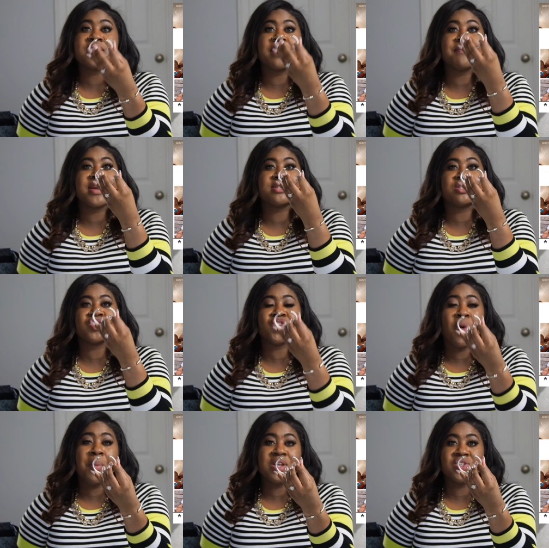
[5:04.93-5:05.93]
It makes it
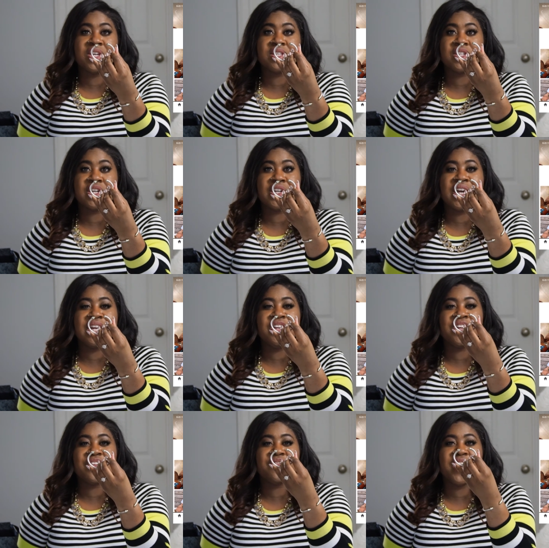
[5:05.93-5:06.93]
so much easier and
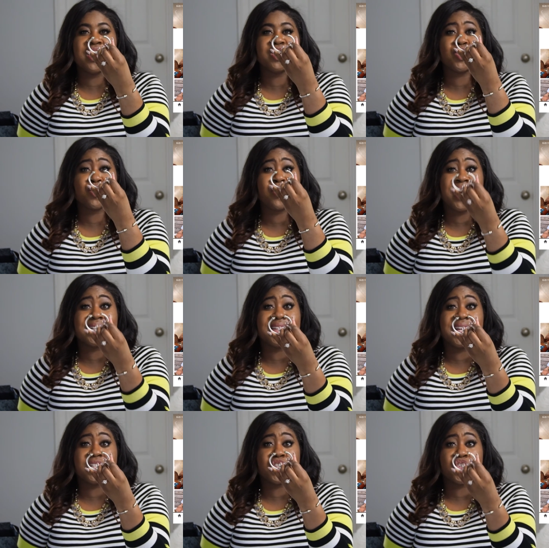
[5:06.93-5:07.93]
you can find a direct
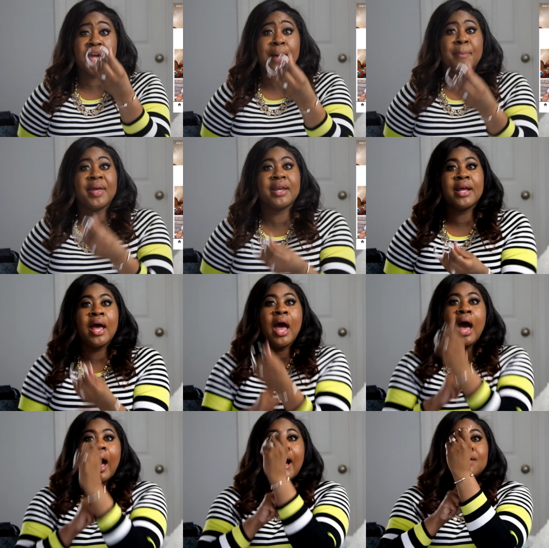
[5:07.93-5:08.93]
link to shop it
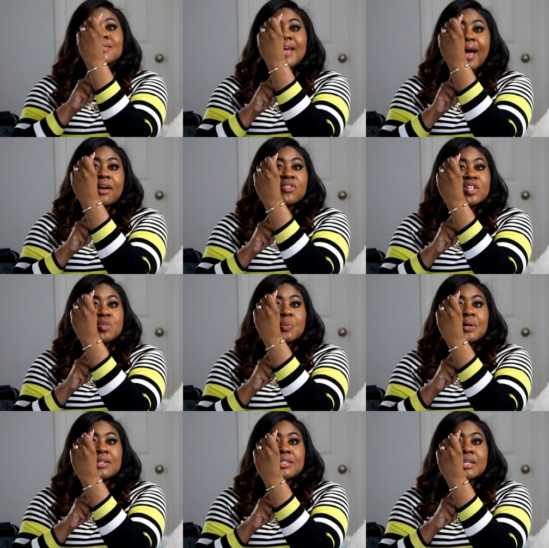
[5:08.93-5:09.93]
I'll tag this
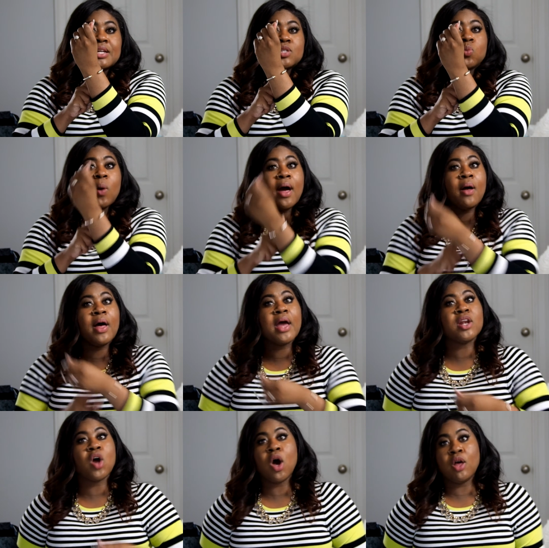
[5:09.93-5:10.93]
bracelet as well
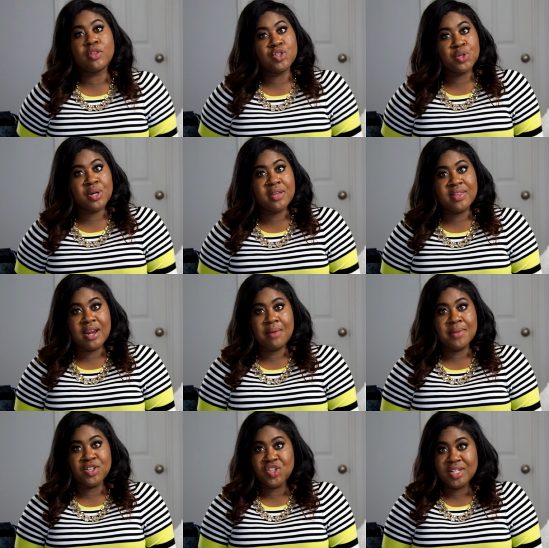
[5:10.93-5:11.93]
and all the jewelry that I
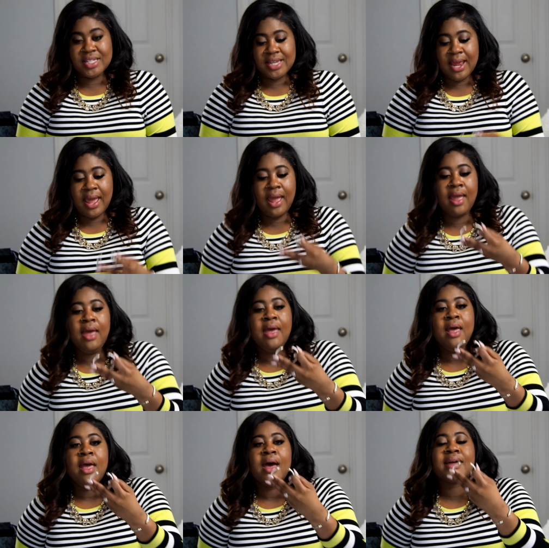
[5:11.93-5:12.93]
mentioned today.
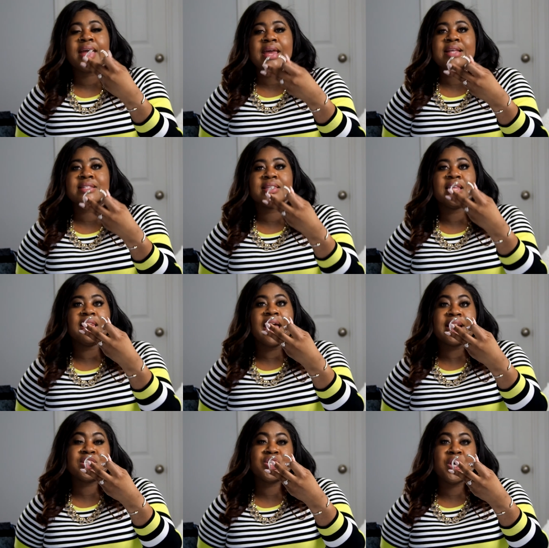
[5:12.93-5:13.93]
Again, it's at the
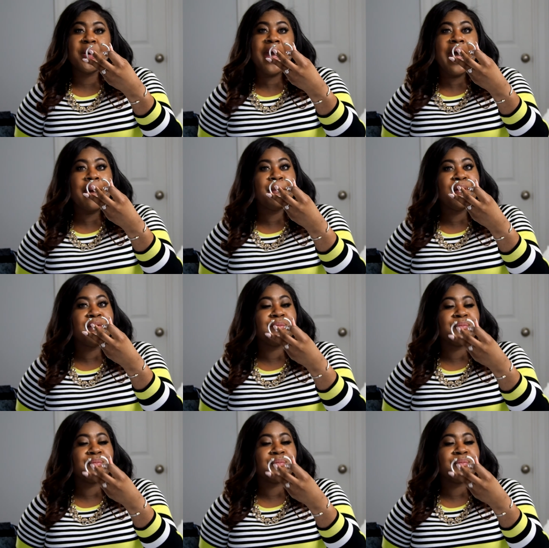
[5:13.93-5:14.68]
Like to Know app.